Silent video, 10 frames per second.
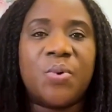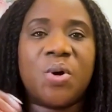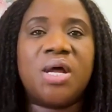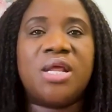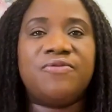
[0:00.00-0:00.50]

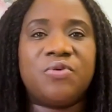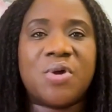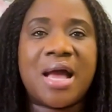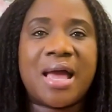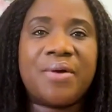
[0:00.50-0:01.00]
But if
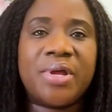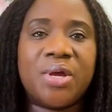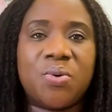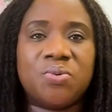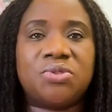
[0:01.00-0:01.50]
you carry
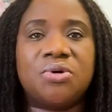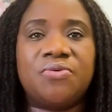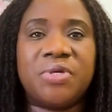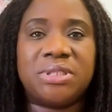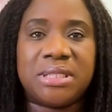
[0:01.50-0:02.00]
your own
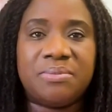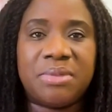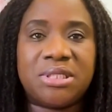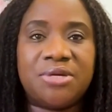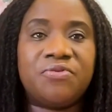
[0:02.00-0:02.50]
stuff, it's
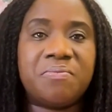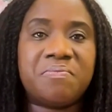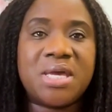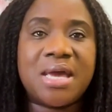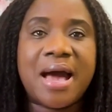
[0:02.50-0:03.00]
limited. For
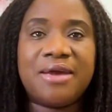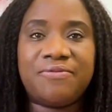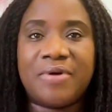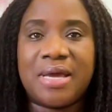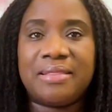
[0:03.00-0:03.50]
me, I
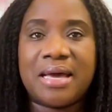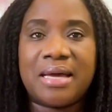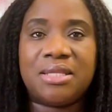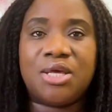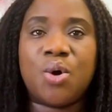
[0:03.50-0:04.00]
find
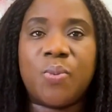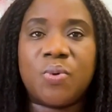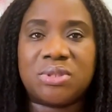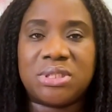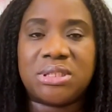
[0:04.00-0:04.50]
that the
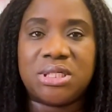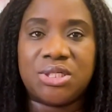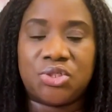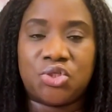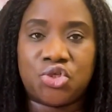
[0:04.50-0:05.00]
opposite
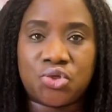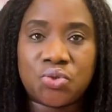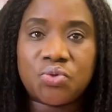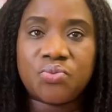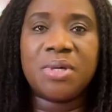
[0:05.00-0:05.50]
is true